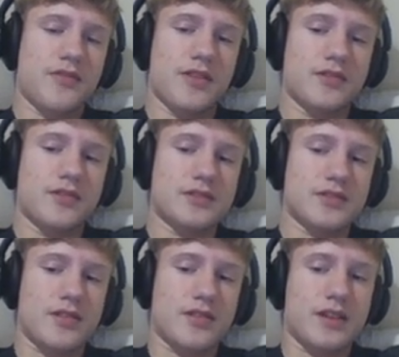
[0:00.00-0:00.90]
feathers and
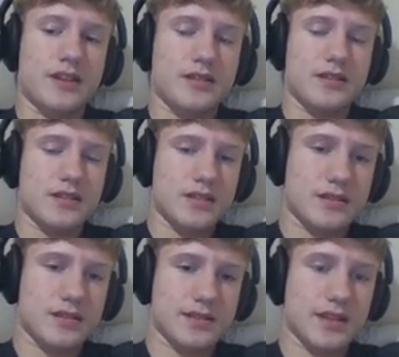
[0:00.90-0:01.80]
all that,
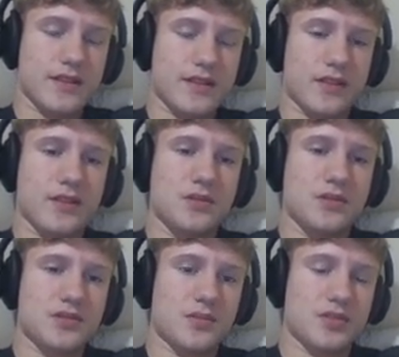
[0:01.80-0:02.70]
instead of how they're
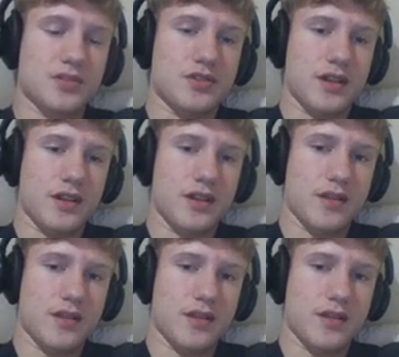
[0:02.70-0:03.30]
usually portrayed.